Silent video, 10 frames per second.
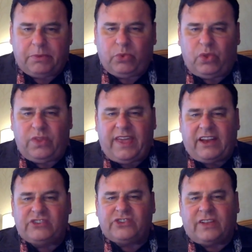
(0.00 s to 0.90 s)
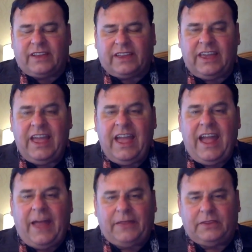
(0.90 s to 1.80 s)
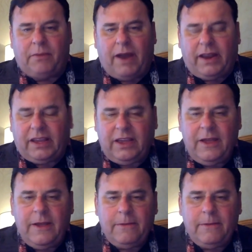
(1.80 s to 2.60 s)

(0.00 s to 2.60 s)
between the angelic and the demonic,